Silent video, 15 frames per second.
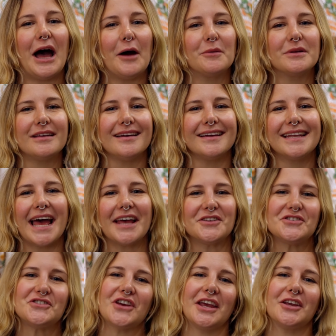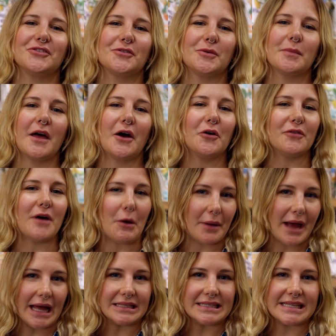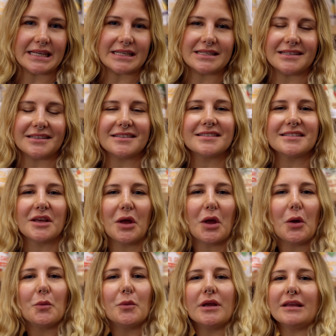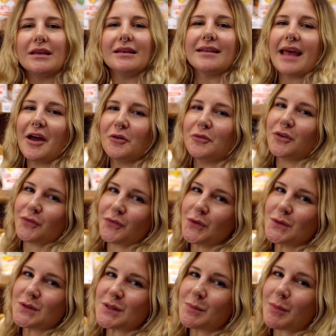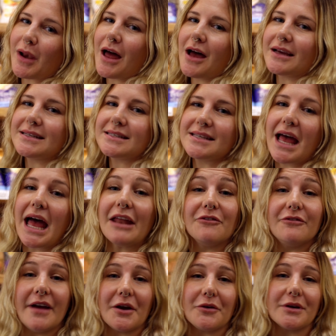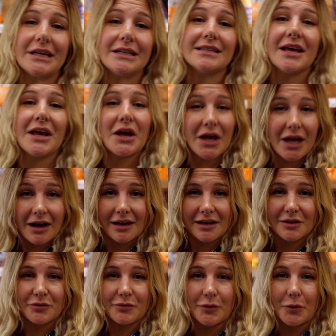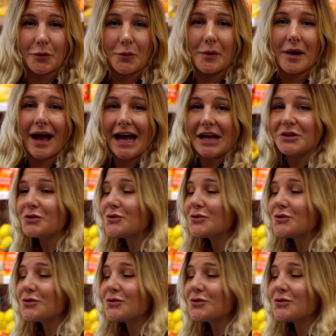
Our diet has changed from that of our ancestors. We need healthy food supplies and varied, colourful and